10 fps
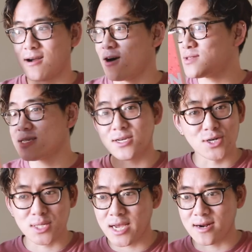all these
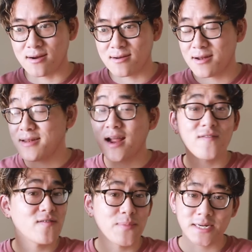years later, never
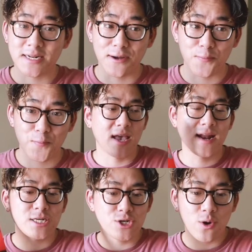even picked it up and
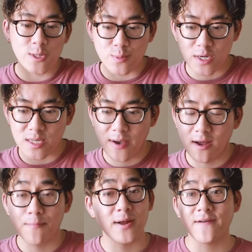I do know what this book is
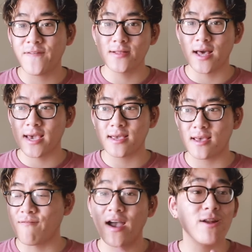about, but I feel like
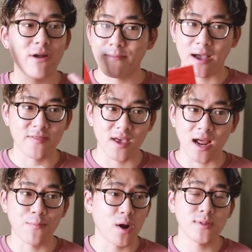if I had read it back then,
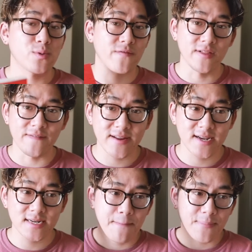I probably would have loved
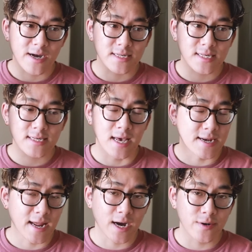it, but
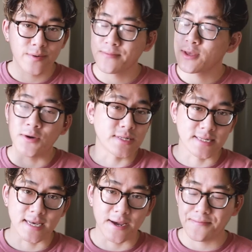now, who's to
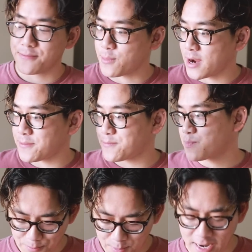say, right?
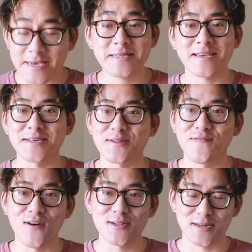Next is The
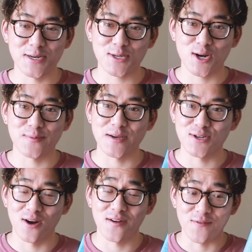Fault in Our Stars by
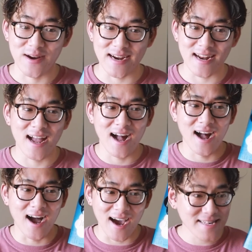John Green.
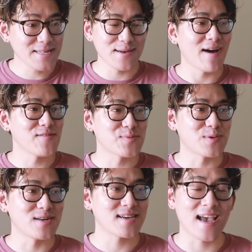I still have this
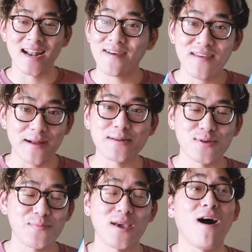book, and I've kept it
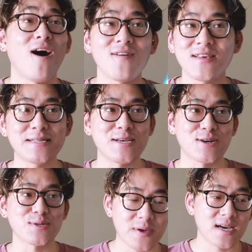with me all these
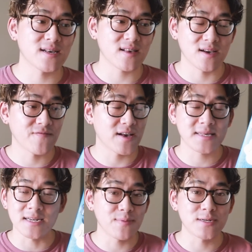years because of
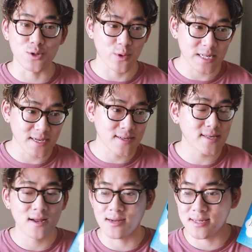sentimental
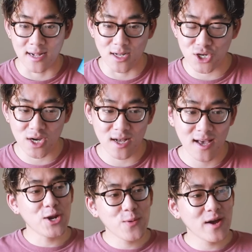reasons, nostalgia.
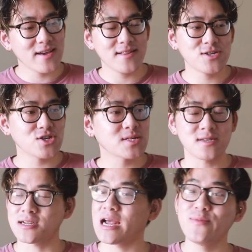You know what? It is
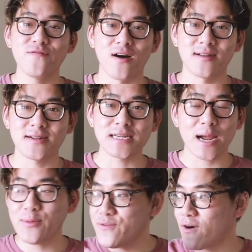just time to move on.
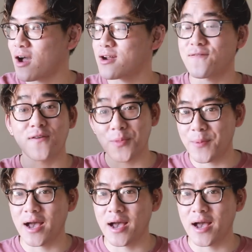Time to move on from the